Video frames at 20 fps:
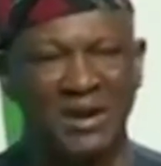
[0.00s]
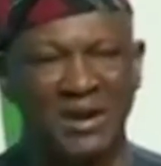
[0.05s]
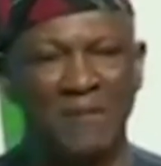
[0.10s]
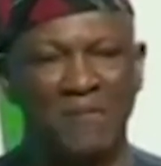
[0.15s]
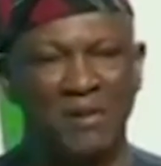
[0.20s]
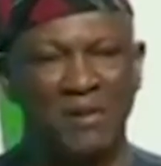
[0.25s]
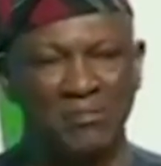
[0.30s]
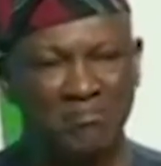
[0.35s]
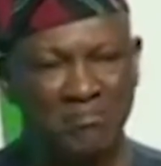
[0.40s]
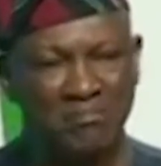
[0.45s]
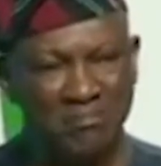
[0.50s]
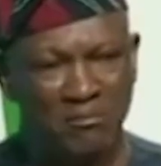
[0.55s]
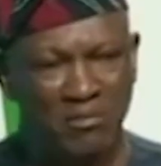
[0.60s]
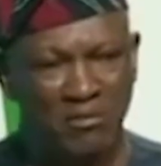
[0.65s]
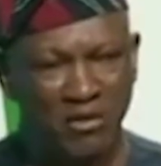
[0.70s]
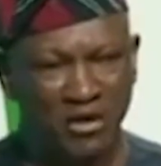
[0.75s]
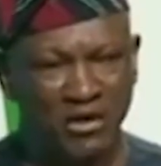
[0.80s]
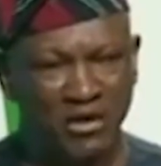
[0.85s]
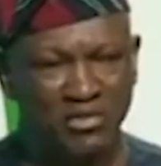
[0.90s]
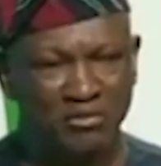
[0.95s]
But
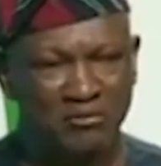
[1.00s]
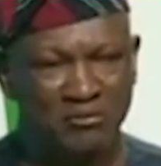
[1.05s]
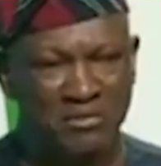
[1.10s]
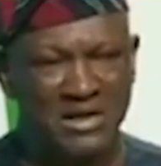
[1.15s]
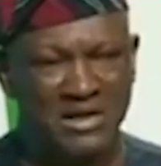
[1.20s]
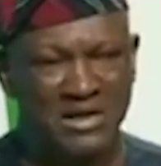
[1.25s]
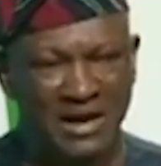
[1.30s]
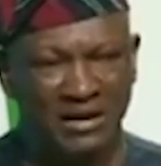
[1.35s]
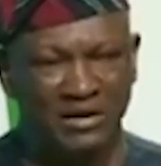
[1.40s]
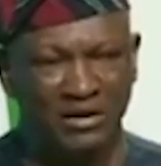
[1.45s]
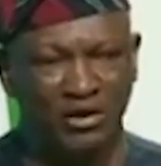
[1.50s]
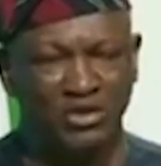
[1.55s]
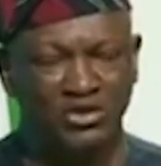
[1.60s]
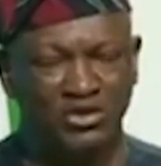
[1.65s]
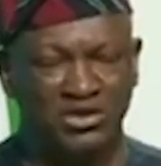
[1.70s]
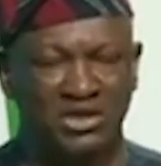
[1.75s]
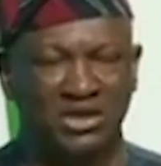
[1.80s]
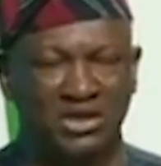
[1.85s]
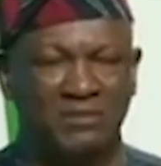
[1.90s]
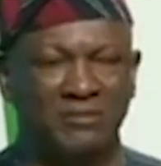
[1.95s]
going to mid and long
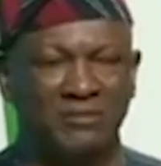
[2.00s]
term,